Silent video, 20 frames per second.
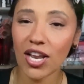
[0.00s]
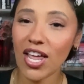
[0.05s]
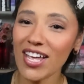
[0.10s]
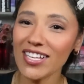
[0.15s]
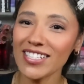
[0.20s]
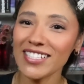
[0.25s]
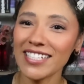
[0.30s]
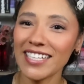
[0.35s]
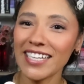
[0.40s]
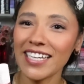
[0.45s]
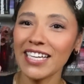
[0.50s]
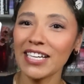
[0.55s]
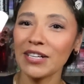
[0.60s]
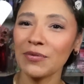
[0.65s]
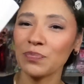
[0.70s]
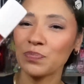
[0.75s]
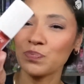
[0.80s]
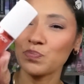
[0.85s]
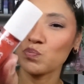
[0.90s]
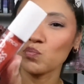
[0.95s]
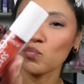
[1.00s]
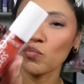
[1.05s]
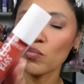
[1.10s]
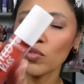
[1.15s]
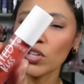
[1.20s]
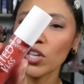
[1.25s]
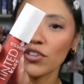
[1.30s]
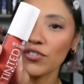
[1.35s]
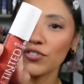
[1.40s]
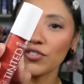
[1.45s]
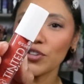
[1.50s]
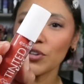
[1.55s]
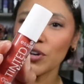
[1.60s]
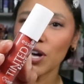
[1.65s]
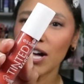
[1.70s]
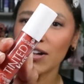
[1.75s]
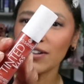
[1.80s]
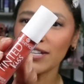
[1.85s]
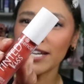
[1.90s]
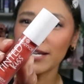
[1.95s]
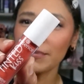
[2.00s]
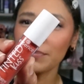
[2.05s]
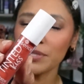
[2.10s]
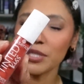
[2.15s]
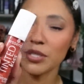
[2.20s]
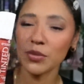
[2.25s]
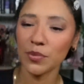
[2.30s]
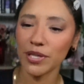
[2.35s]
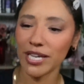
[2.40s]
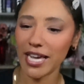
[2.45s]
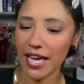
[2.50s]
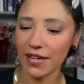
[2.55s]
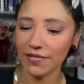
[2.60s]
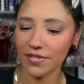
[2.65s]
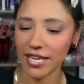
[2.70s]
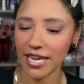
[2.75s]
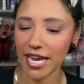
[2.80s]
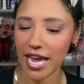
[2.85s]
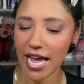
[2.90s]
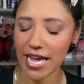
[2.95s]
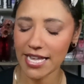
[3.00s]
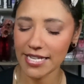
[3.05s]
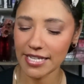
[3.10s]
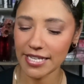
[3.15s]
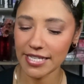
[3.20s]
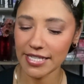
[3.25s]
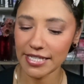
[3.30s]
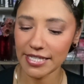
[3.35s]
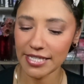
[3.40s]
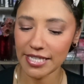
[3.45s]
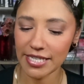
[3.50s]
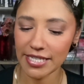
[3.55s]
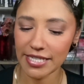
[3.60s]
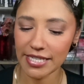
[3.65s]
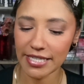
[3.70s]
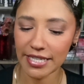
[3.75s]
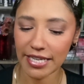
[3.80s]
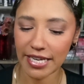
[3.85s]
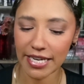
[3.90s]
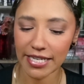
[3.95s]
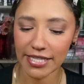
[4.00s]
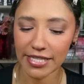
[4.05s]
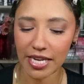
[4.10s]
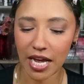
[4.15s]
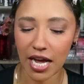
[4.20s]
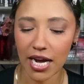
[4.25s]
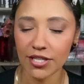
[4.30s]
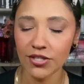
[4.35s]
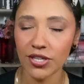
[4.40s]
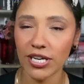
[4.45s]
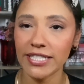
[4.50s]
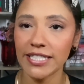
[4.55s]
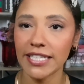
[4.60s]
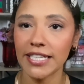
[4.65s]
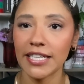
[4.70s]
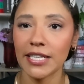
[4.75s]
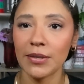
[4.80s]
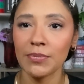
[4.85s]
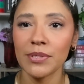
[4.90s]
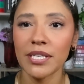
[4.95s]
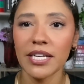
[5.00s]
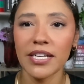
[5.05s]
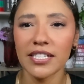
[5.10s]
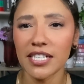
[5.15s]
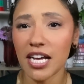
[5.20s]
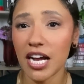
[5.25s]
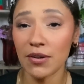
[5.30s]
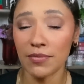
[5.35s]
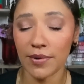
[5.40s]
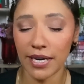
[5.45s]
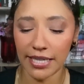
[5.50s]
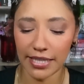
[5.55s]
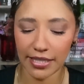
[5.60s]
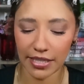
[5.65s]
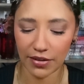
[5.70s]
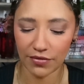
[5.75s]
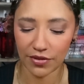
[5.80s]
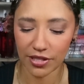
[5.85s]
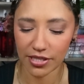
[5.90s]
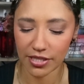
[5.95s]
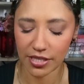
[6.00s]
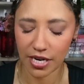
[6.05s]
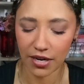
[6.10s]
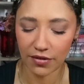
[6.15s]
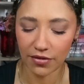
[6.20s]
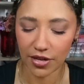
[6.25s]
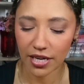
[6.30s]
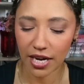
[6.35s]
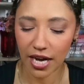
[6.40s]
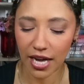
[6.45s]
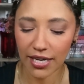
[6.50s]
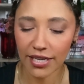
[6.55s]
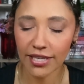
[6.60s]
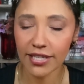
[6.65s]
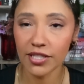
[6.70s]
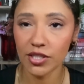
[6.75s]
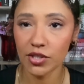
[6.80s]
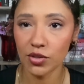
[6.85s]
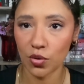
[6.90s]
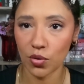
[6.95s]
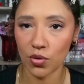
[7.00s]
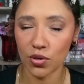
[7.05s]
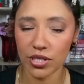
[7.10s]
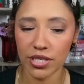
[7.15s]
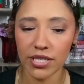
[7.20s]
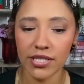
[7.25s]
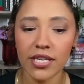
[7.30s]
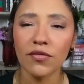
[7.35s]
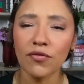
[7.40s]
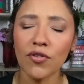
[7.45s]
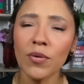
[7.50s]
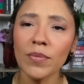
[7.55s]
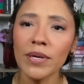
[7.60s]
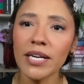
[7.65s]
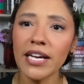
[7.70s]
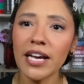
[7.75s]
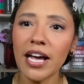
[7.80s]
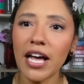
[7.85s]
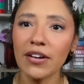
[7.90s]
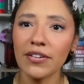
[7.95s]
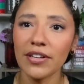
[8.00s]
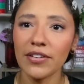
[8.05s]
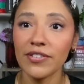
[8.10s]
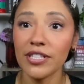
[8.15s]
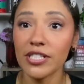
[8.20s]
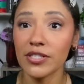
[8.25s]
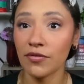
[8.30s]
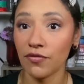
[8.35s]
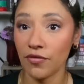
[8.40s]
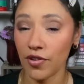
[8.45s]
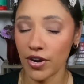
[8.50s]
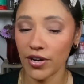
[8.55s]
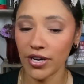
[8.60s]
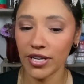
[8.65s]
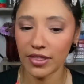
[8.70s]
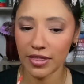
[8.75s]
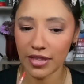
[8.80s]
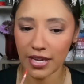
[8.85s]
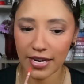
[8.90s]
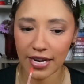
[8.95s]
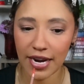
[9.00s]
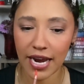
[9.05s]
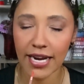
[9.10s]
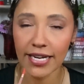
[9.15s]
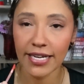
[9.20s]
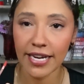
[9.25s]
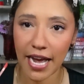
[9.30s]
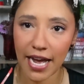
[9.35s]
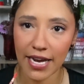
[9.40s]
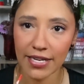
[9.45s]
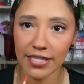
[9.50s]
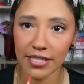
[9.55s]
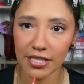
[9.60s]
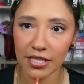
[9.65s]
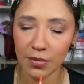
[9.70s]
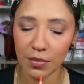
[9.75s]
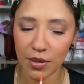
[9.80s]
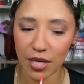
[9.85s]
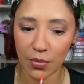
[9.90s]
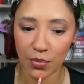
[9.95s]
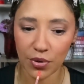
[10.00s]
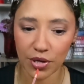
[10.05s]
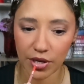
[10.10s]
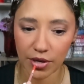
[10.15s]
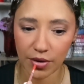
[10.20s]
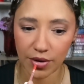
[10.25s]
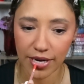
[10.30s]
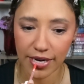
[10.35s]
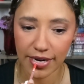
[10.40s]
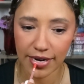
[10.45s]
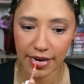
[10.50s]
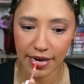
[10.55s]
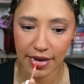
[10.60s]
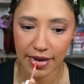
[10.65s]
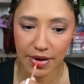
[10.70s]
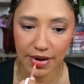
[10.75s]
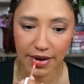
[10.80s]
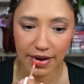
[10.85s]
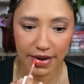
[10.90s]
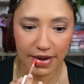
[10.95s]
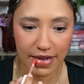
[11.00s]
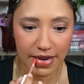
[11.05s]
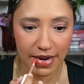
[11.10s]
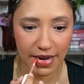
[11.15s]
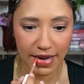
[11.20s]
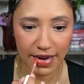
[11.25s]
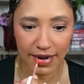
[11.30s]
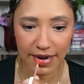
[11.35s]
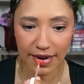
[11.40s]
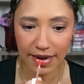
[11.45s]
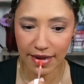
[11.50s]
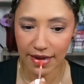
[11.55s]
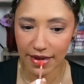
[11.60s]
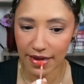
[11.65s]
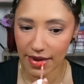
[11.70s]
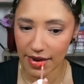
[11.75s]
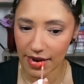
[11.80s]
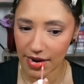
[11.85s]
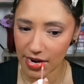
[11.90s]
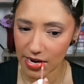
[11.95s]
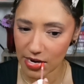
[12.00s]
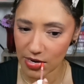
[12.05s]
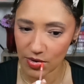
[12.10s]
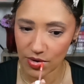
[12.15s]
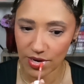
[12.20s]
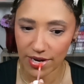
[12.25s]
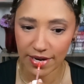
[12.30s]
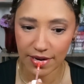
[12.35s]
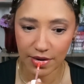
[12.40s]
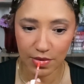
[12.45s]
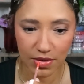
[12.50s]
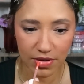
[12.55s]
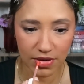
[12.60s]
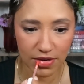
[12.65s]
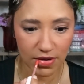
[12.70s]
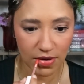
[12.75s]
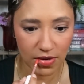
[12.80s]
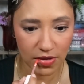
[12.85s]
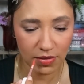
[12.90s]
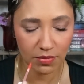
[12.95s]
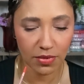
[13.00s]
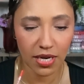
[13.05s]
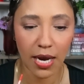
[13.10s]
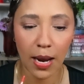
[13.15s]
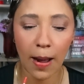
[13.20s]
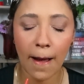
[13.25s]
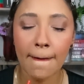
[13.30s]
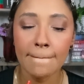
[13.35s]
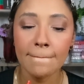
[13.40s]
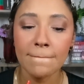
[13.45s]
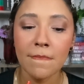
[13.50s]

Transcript: lastly, for our lips, we have the Essence Tinted Kiss Hydrating Lip Tint. I really love this stuff. The color is gorgeous. The formula, however, is very thin and can disappear pretty quickly, but the color is really what sold me.